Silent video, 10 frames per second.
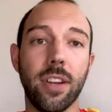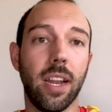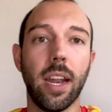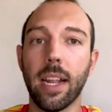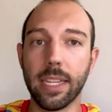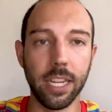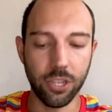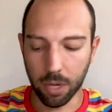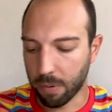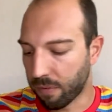knitted a
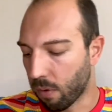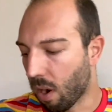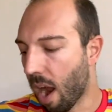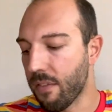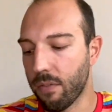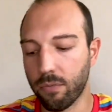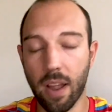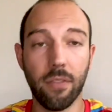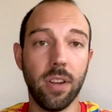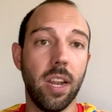t-shirt before. I've
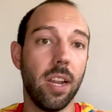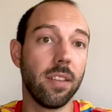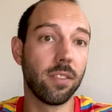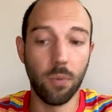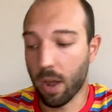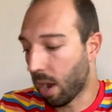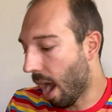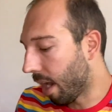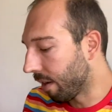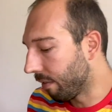never knitted a sweater
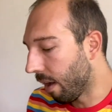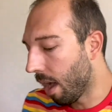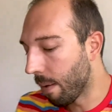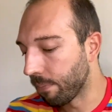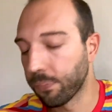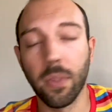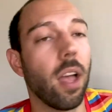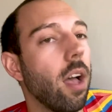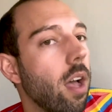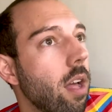out of, um,
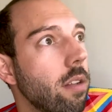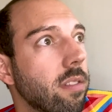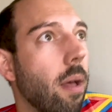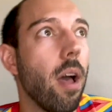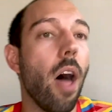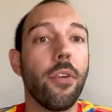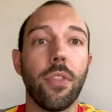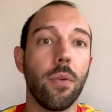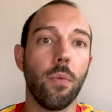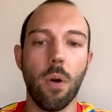so other
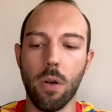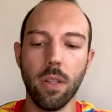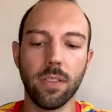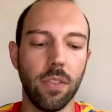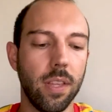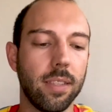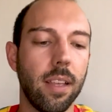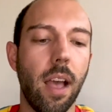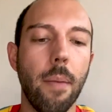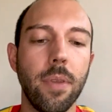than wool. So this,
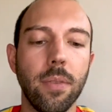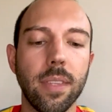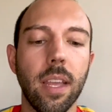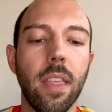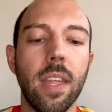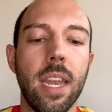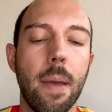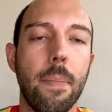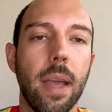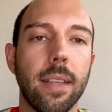I'm using the
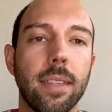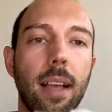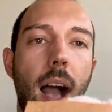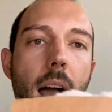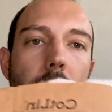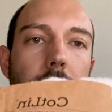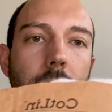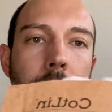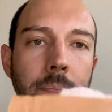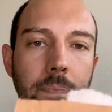Knit Picks
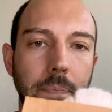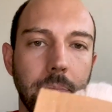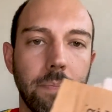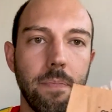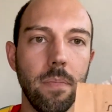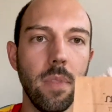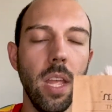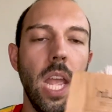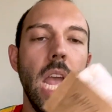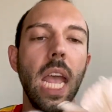Kotlin.
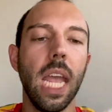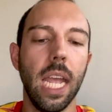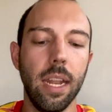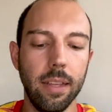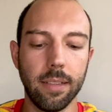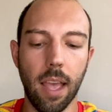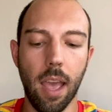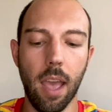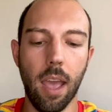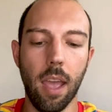It is
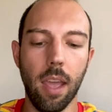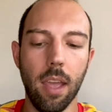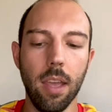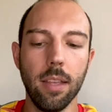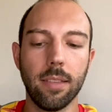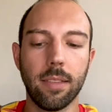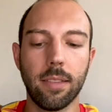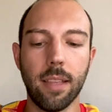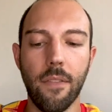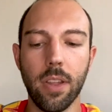a
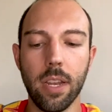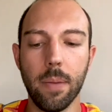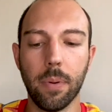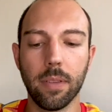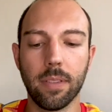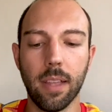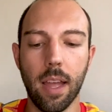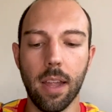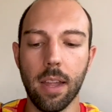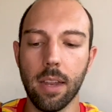seventy
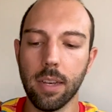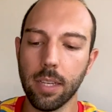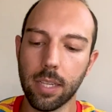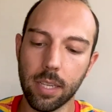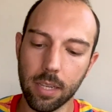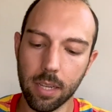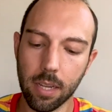percent